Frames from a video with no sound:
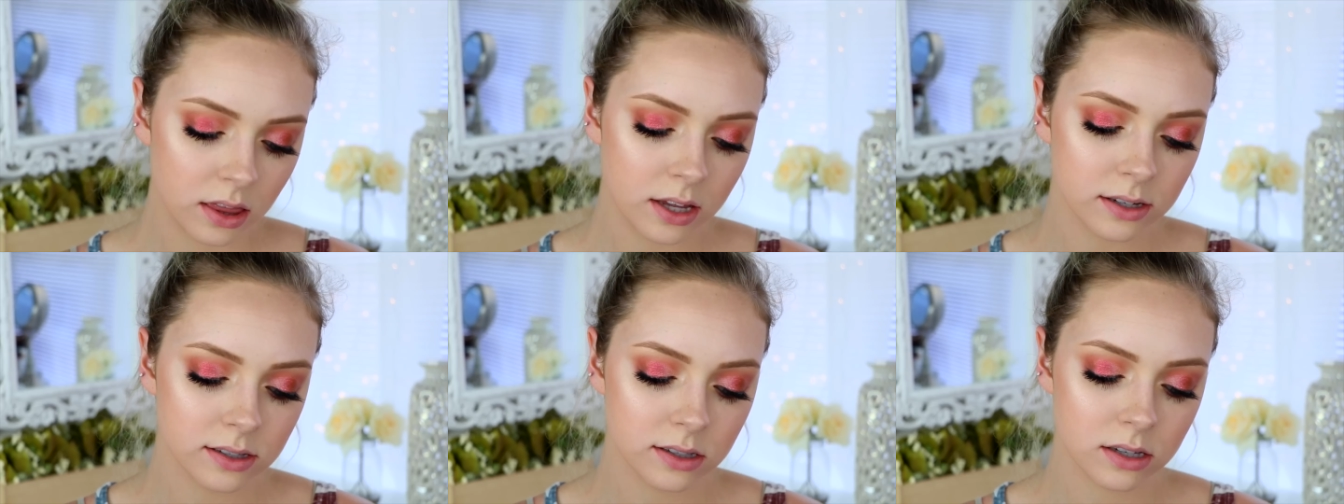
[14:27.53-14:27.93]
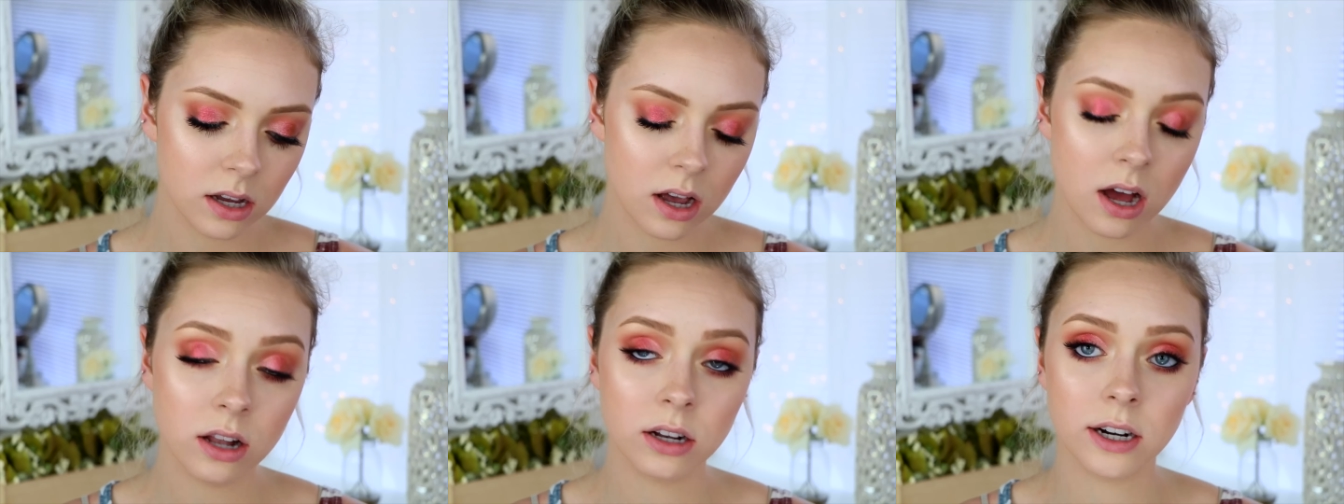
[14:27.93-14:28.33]
This
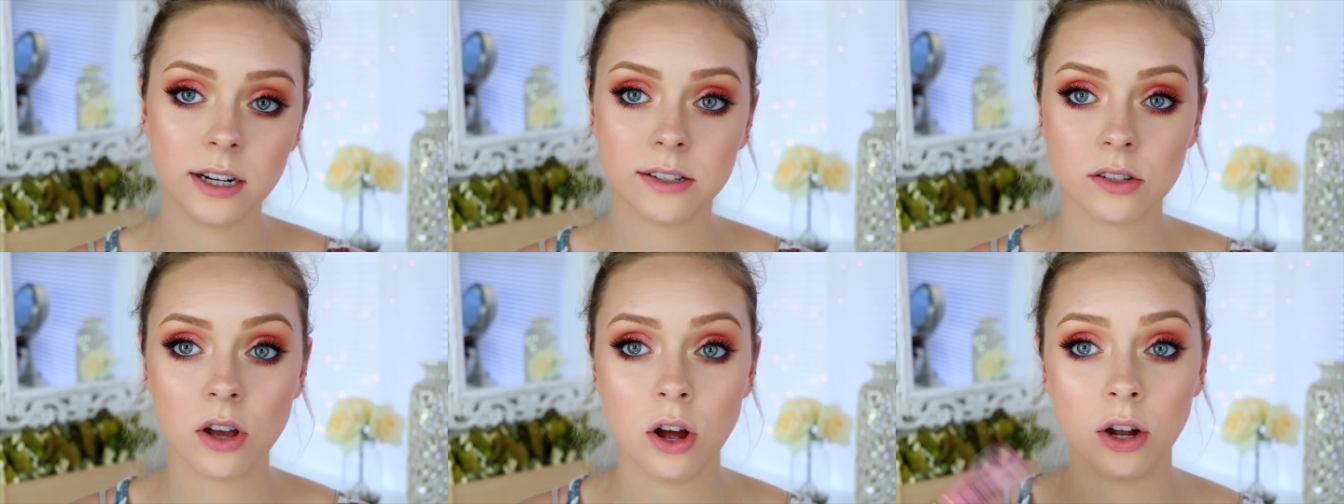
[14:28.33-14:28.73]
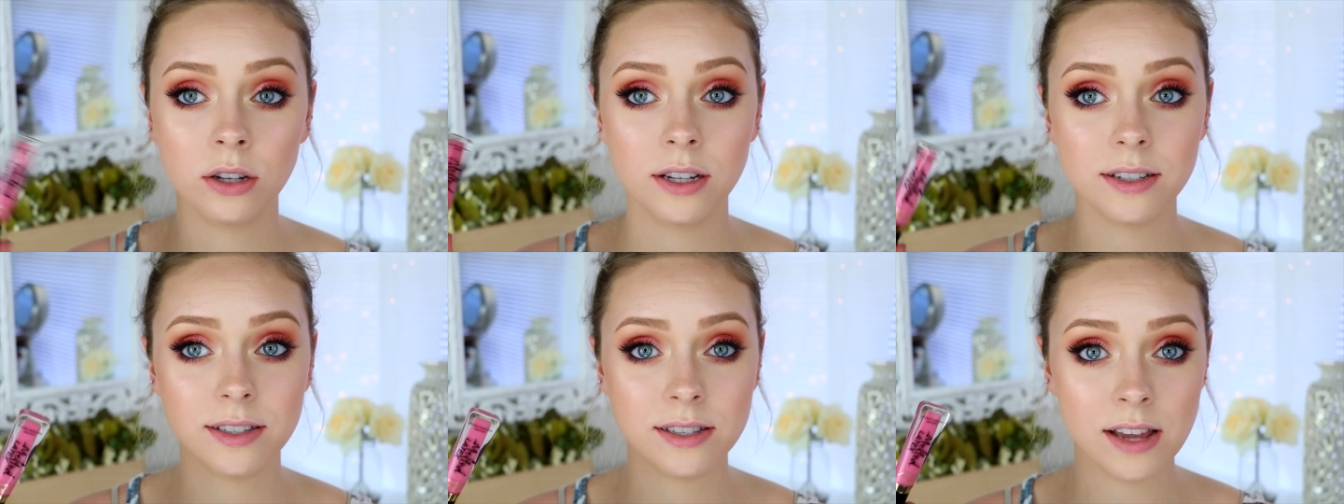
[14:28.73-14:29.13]
color is
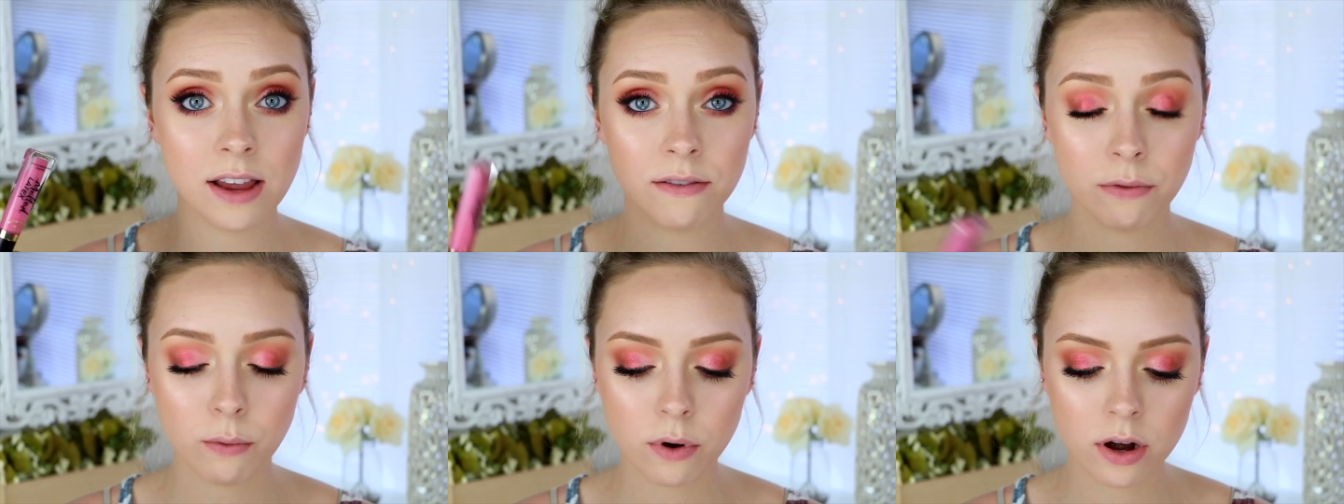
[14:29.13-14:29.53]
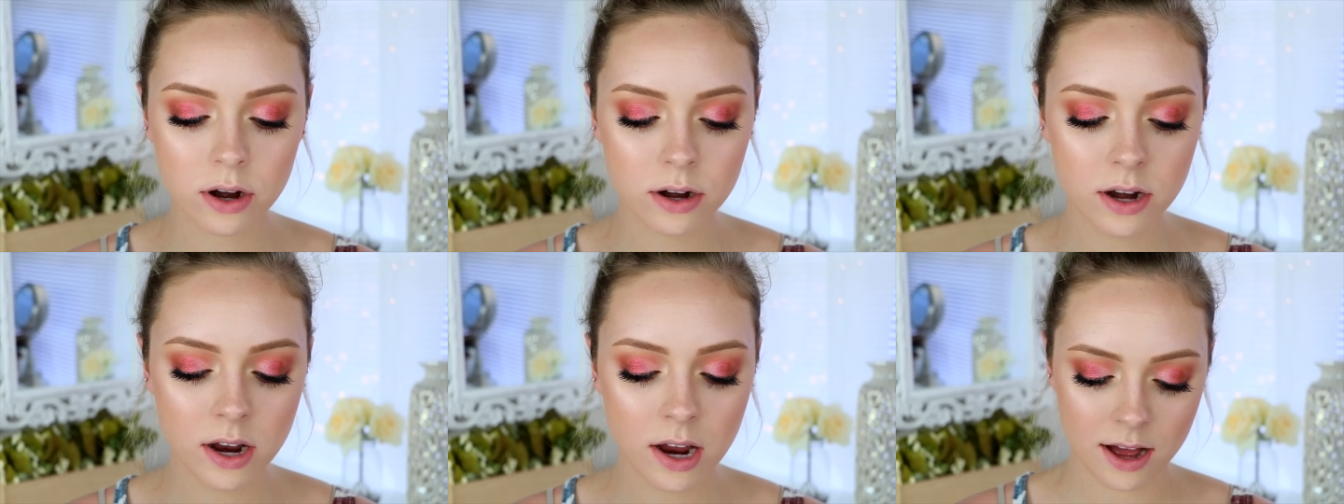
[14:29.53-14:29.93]
called Safe
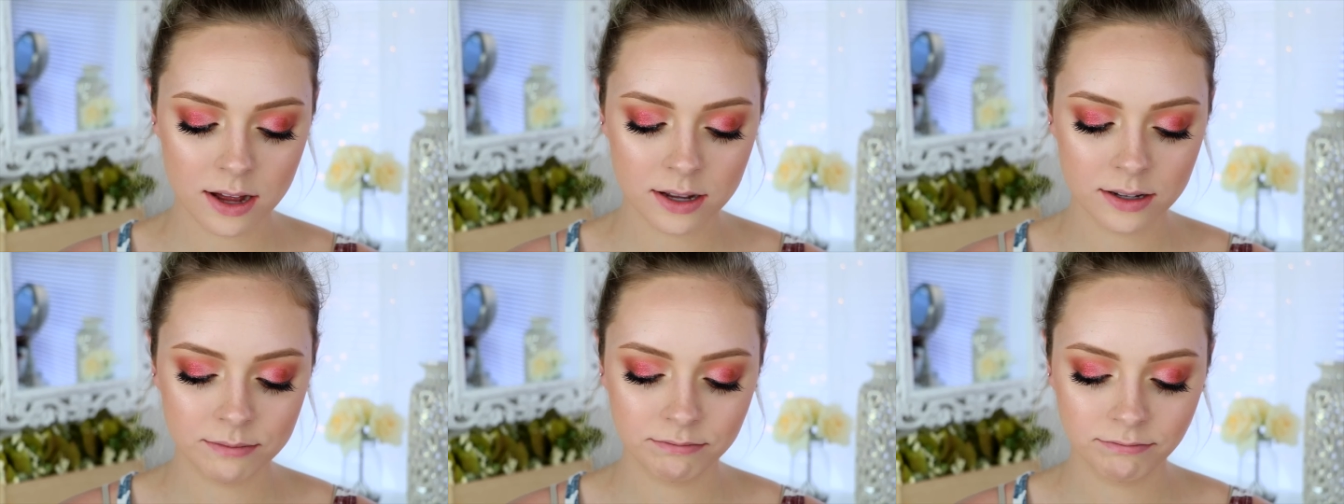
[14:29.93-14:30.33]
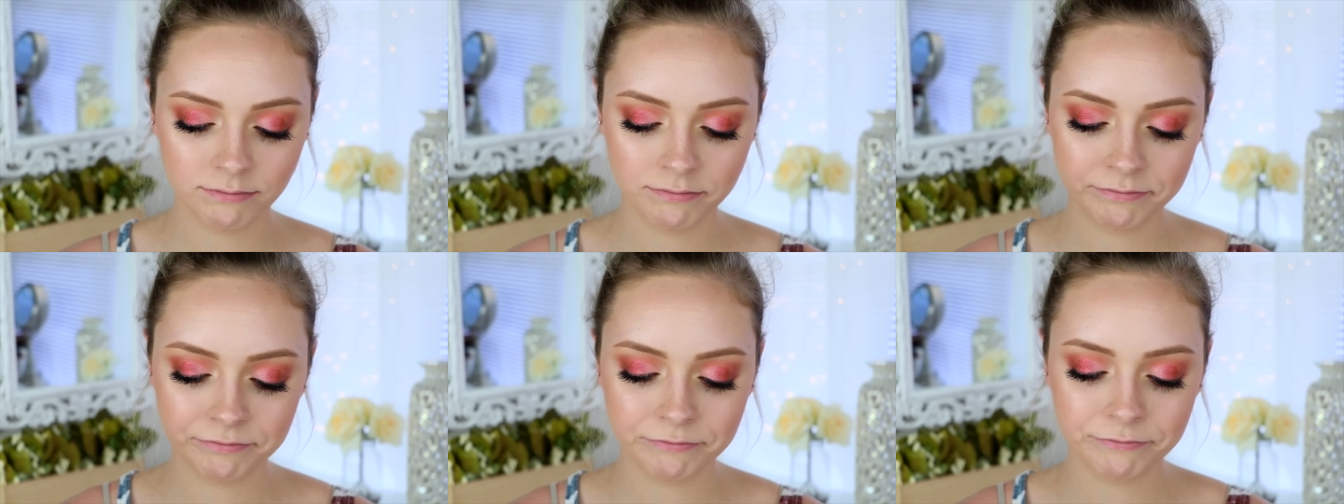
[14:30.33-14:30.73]
Word.
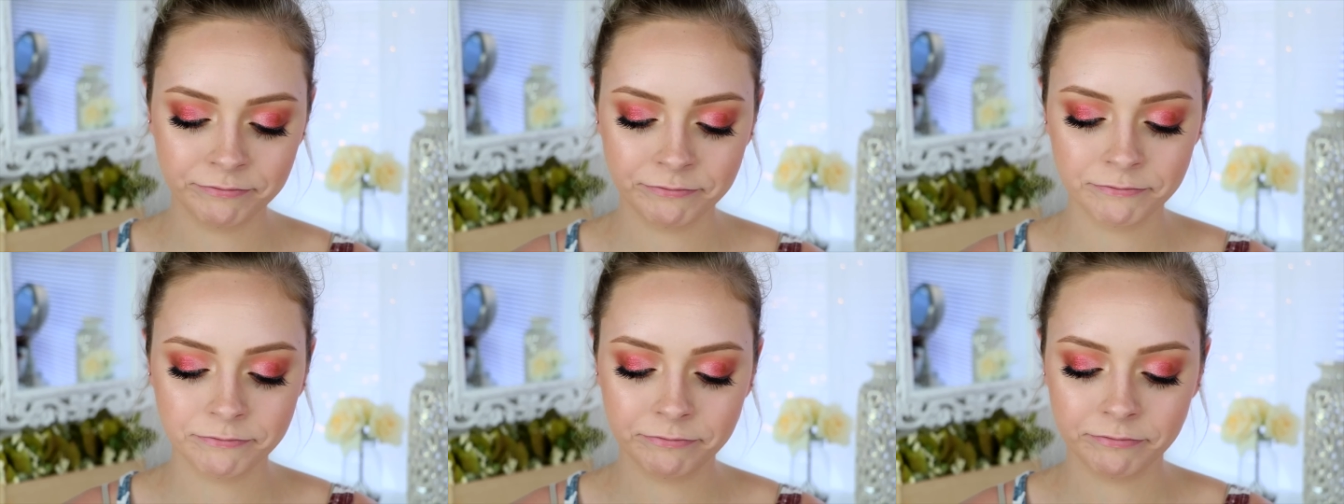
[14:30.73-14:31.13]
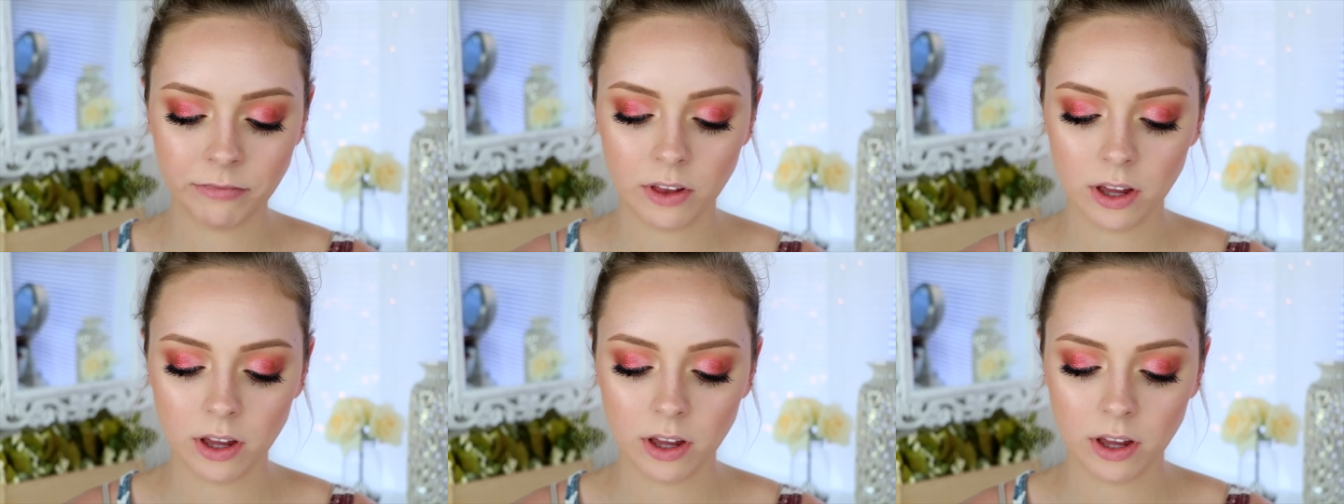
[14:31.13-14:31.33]
Um,